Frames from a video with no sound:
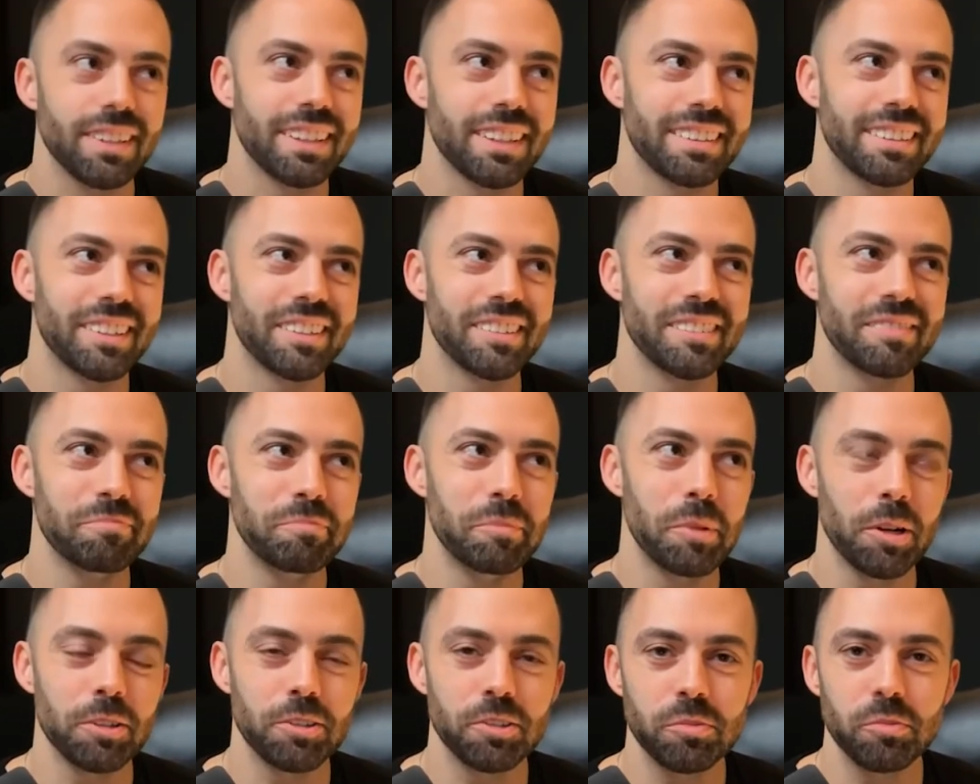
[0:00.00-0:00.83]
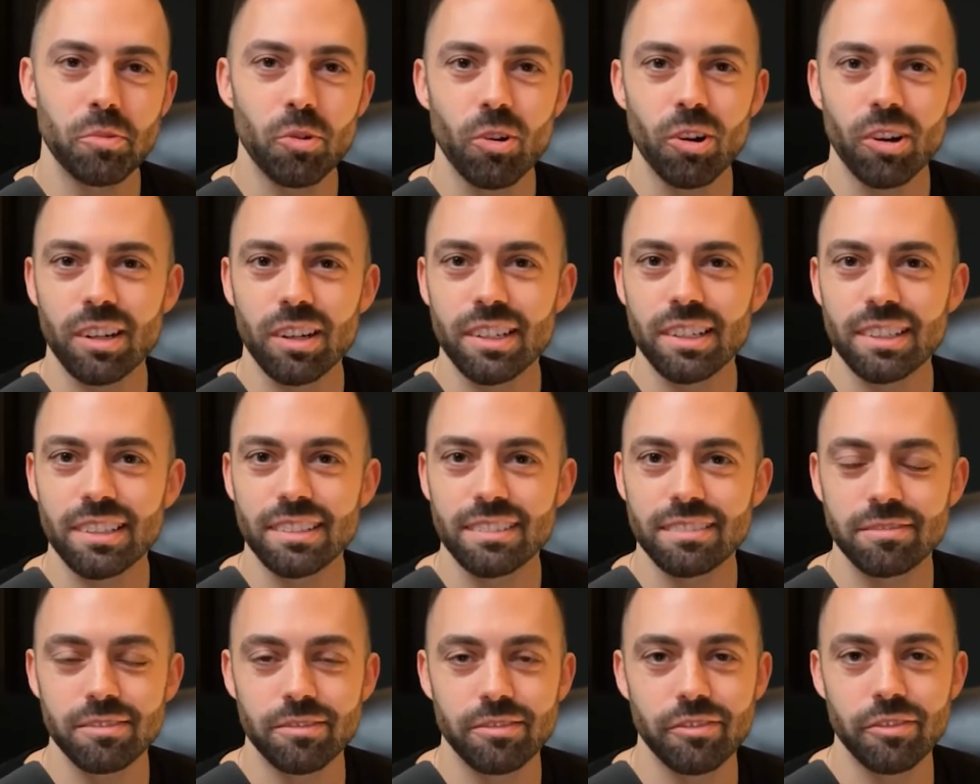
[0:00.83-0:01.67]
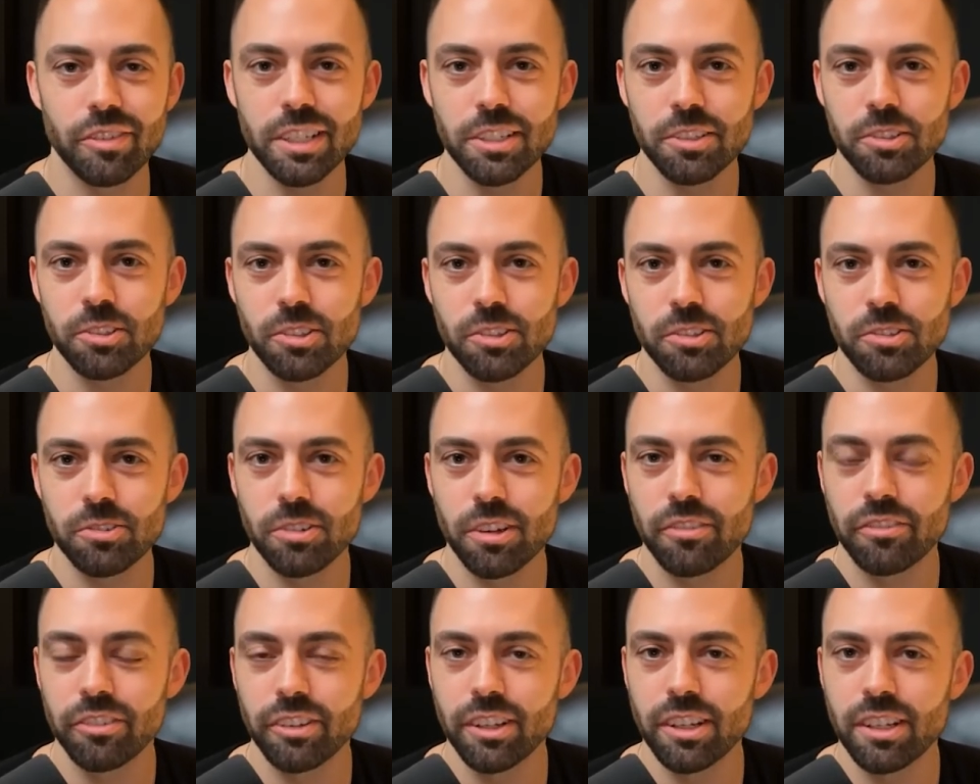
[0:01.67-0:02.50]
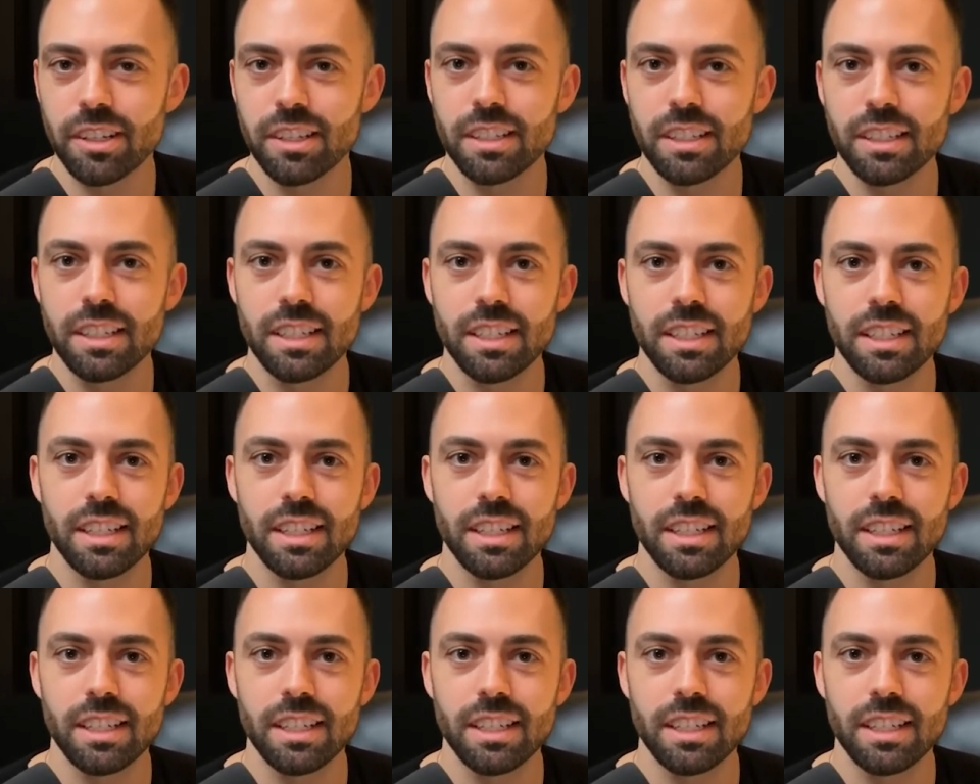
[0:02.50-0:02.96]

they're much more feature-driven.